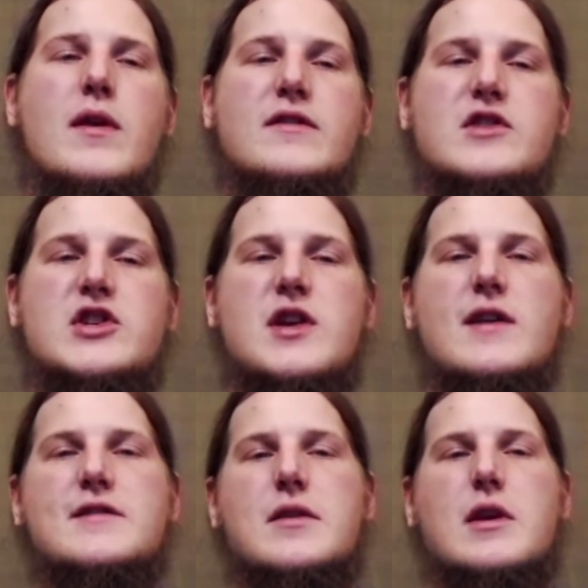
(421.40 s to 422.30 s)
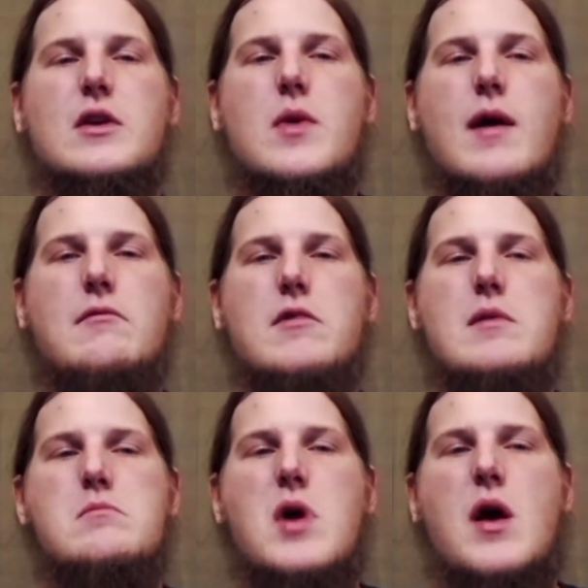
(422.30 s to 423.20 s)
is chiseling you every
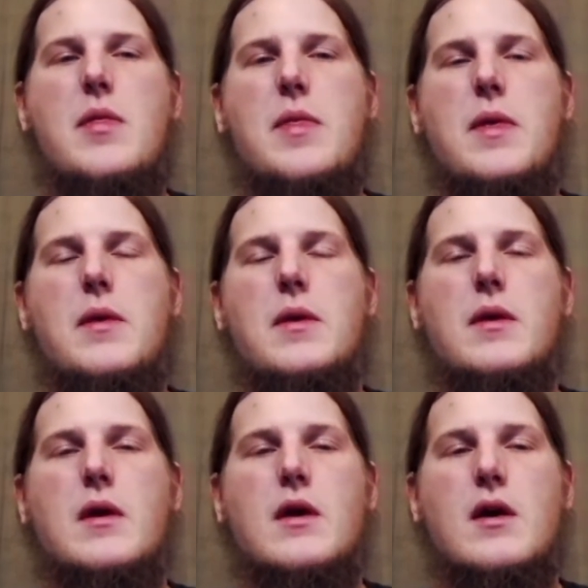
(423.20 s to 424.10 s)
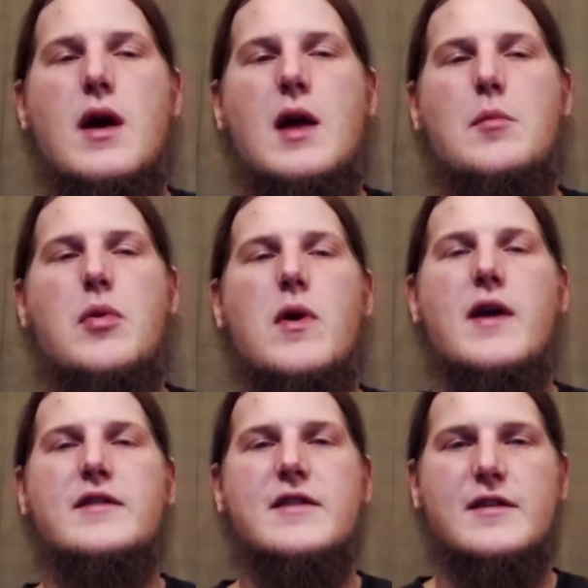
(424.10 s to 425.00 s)
month on
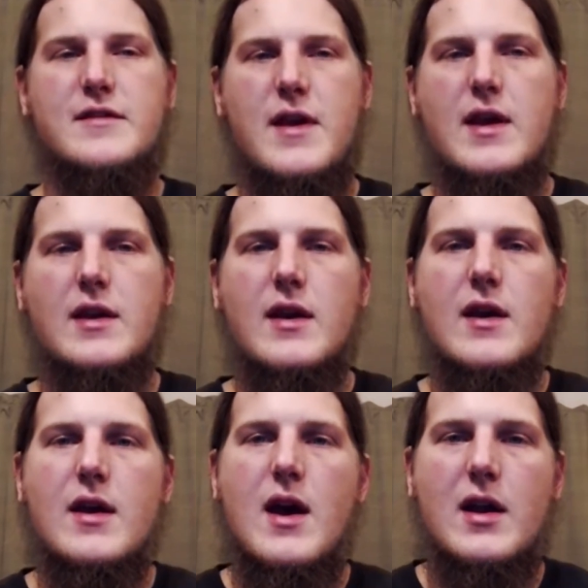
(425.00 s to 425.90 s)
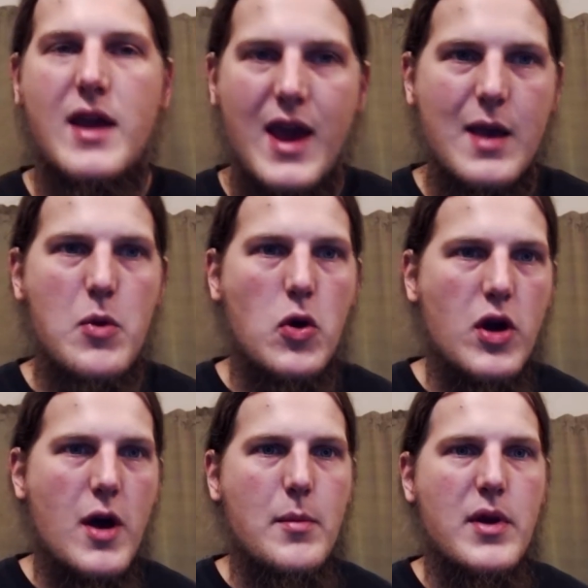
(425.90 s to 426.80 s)
prices, like a cable
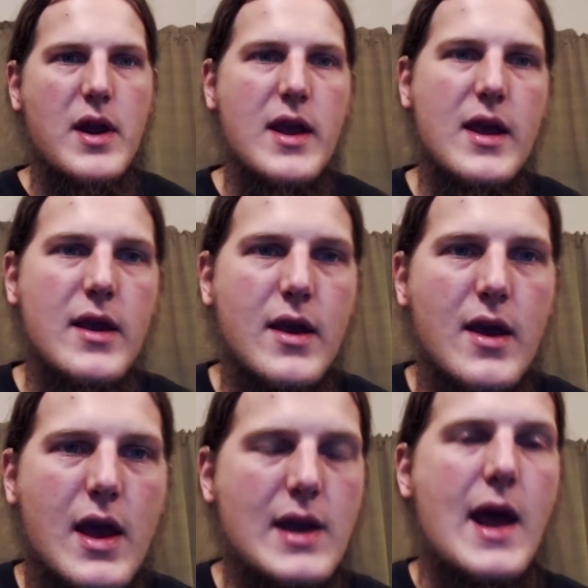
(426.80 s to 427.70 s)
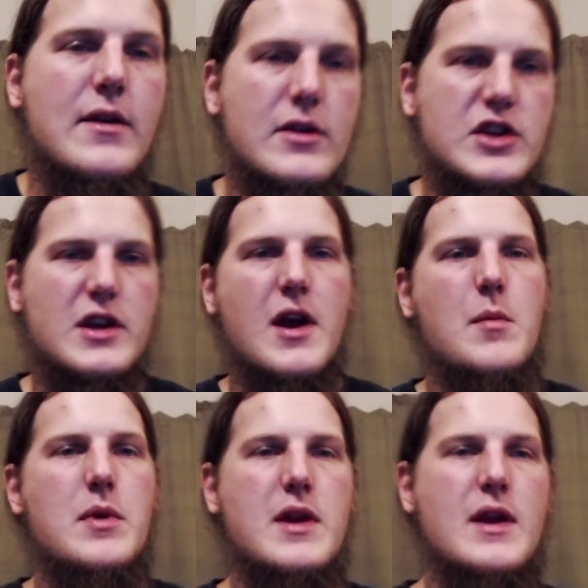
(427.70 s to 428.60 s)
company, an energy
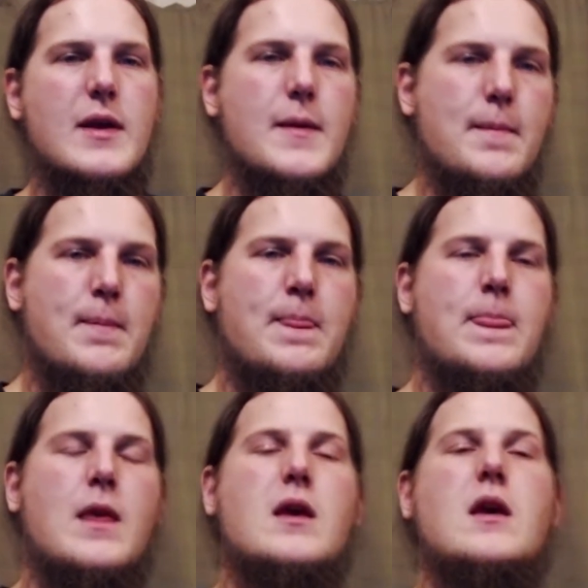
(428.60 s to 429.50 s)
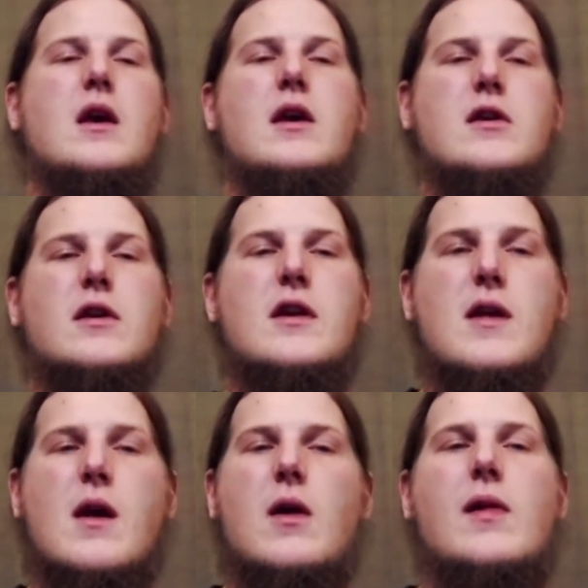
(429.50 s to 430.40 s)
company. You're going
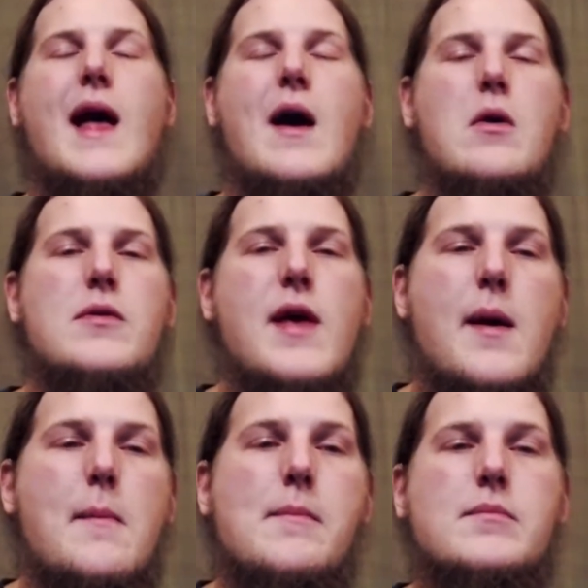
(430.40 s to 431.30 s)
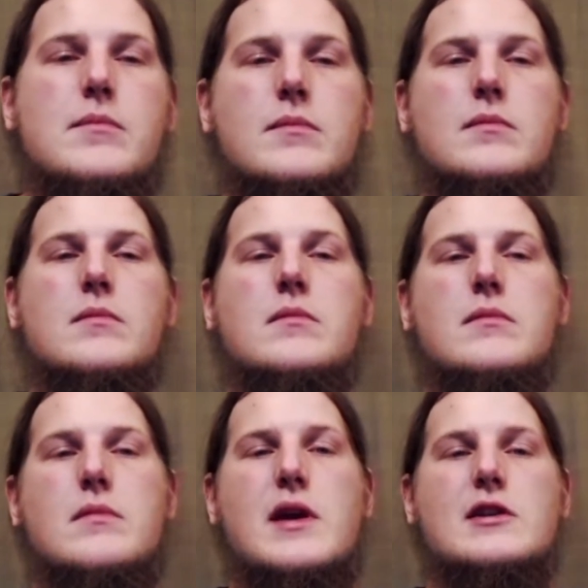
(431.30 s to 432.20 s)
to allow them
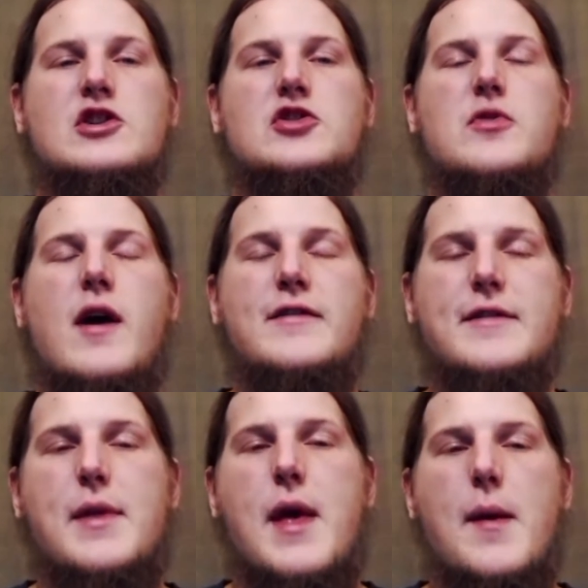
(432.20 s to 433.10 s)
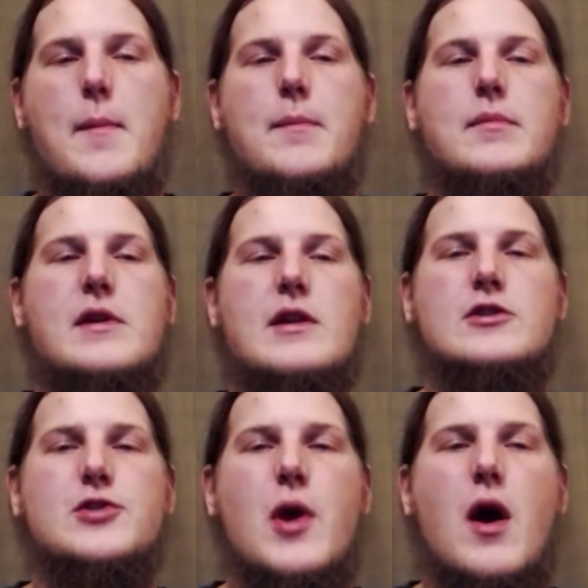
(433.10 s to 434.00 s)
and trust them to
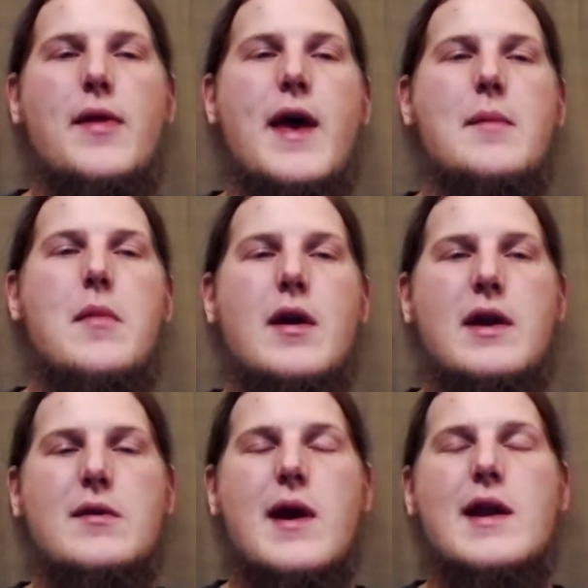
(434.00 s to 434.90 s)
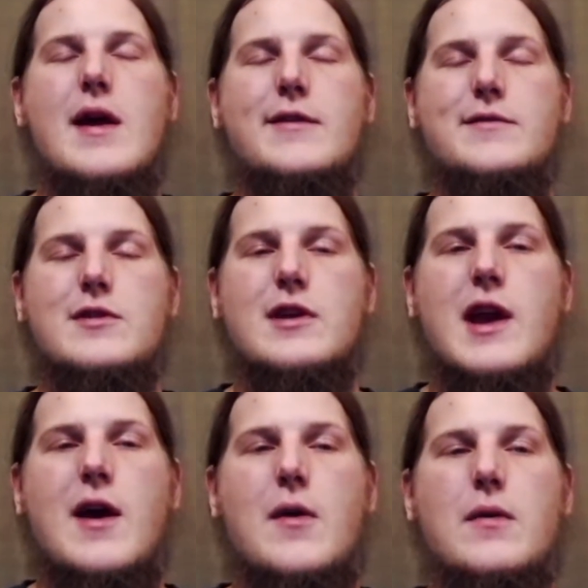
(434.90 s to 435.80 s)
draw that money right out of your
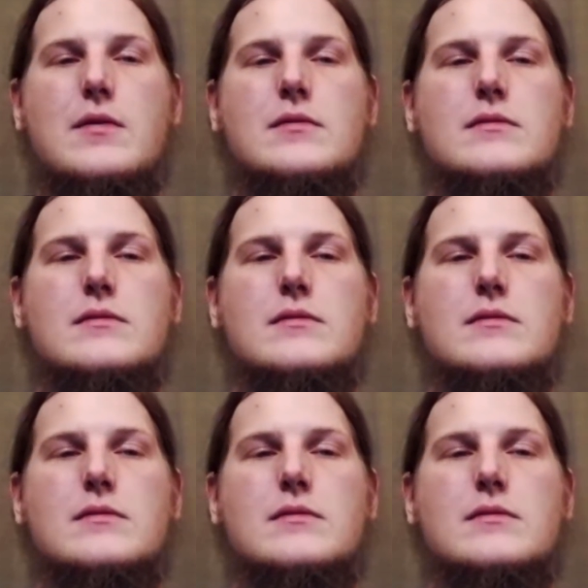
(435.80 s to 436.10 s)
account.